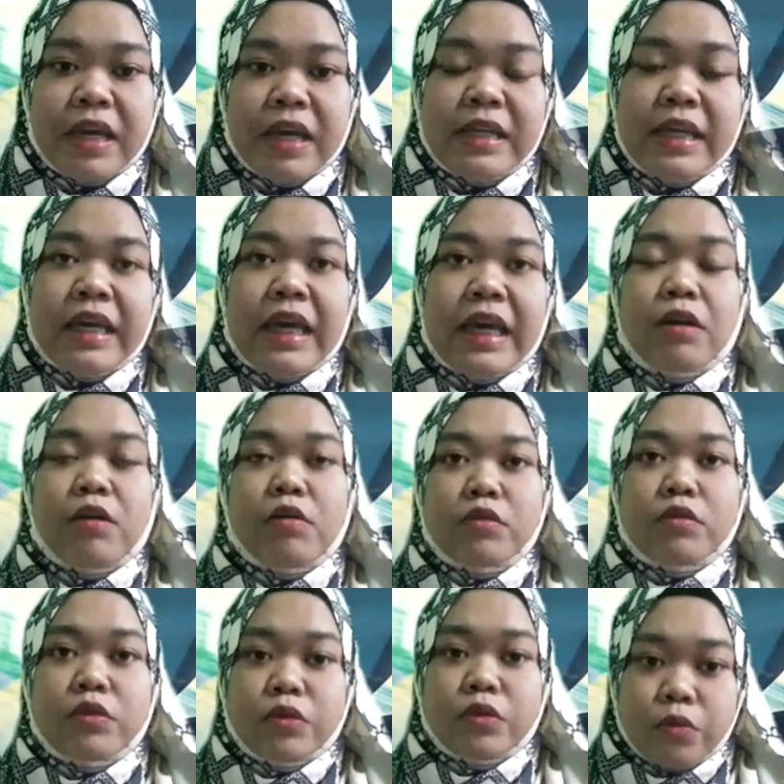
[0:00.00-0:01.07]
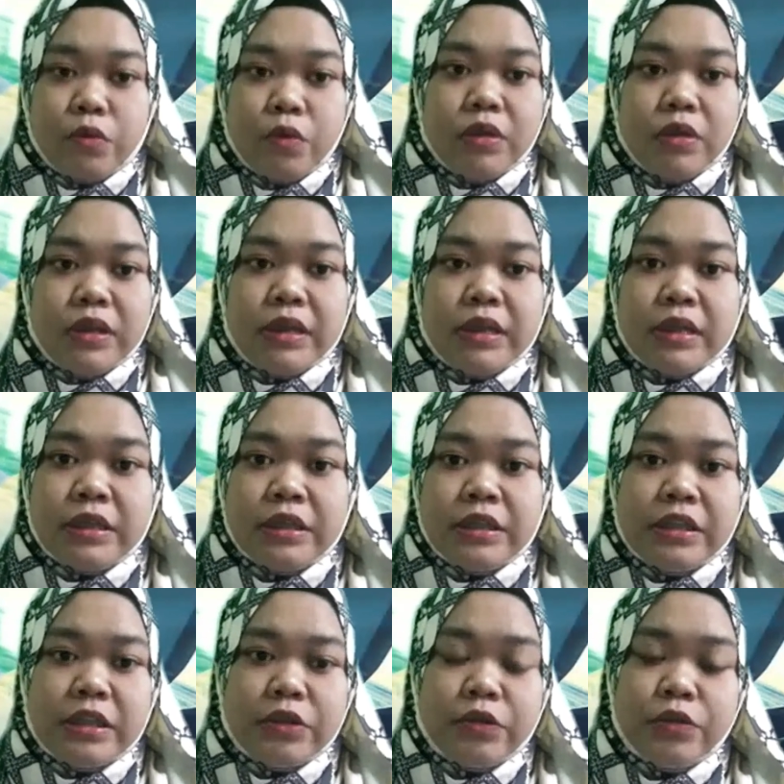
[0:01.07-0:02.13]
They can also
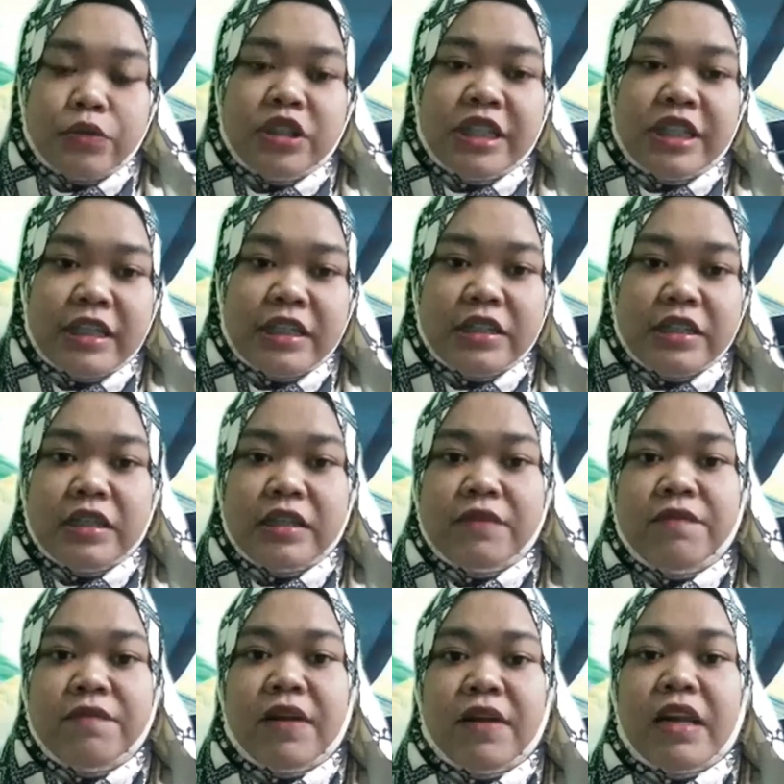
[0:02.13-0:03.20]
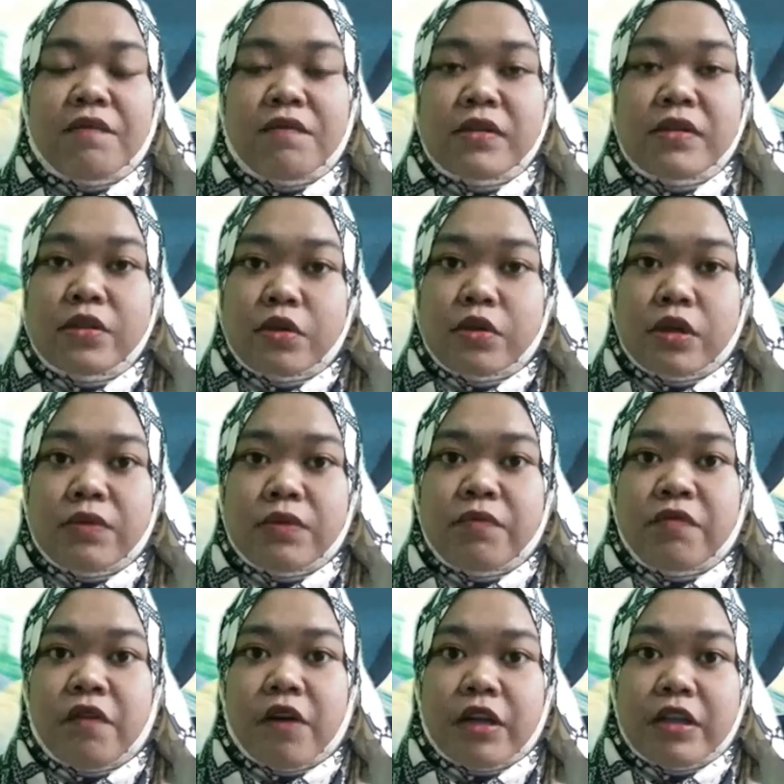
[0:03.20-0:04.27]
to change the flight levels to
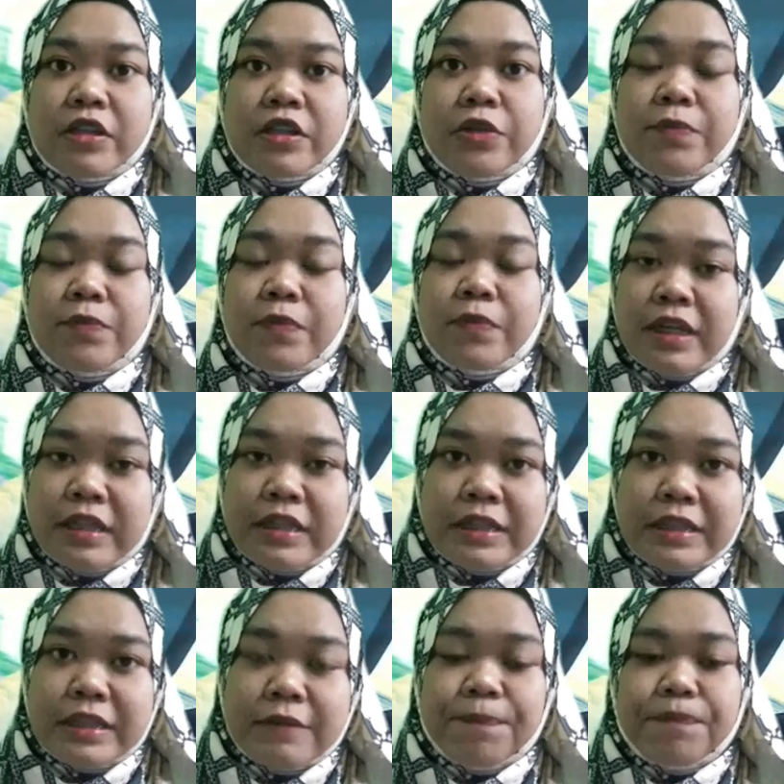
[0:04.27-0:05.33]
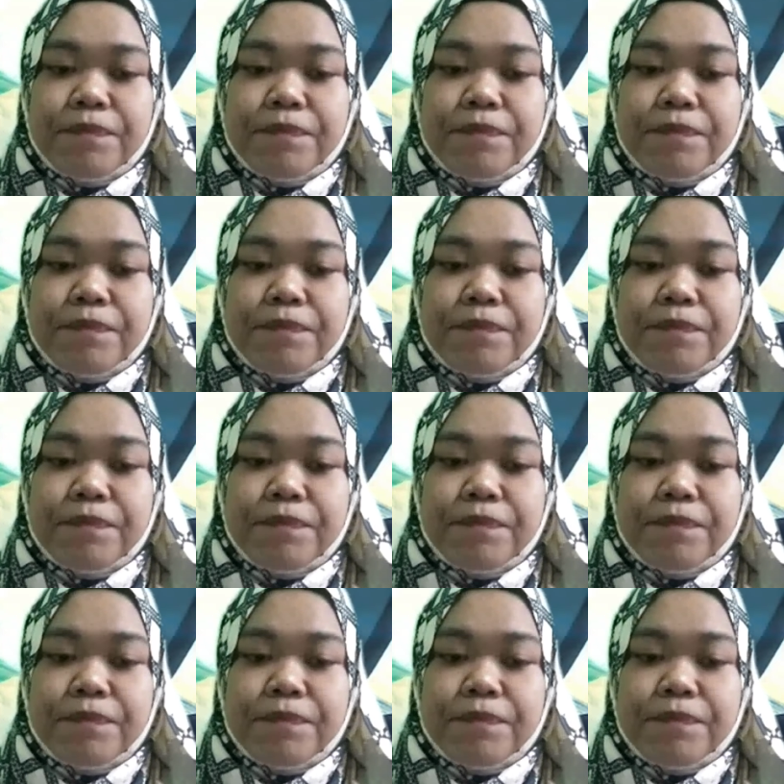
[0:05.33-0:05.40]
avoid turbulence.